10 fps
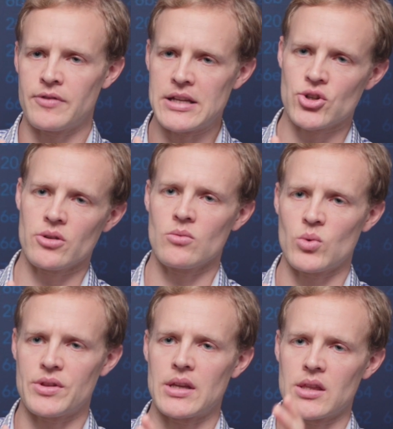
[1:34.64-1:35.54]
feature
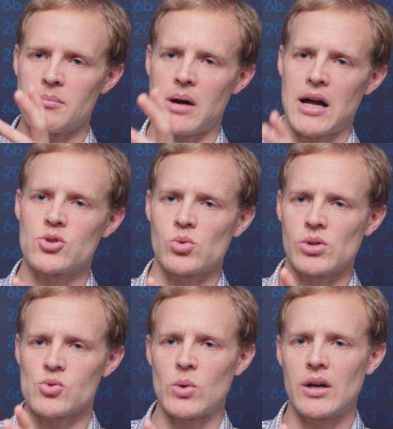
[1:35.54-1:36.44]
within the module
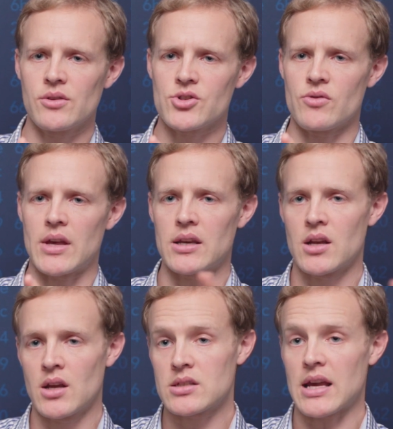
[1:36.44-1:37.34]
as well, so that
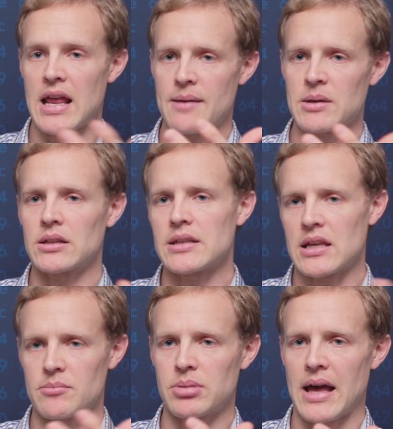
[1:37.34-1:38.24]
dynamically
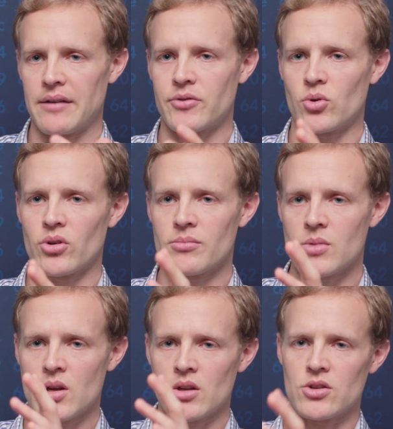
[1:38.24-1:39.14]
in platform,
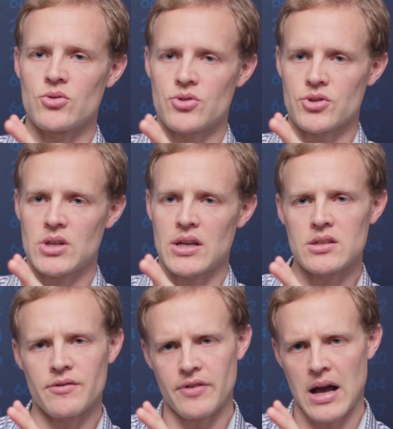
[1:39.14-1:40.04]
users can
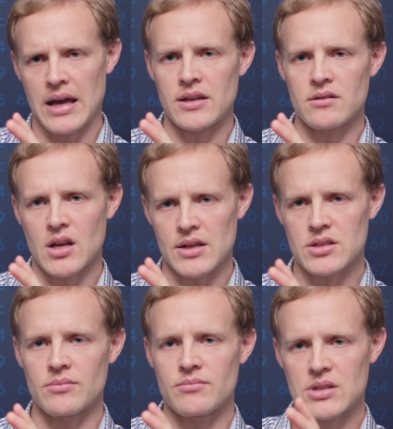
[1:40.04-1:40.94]
define custom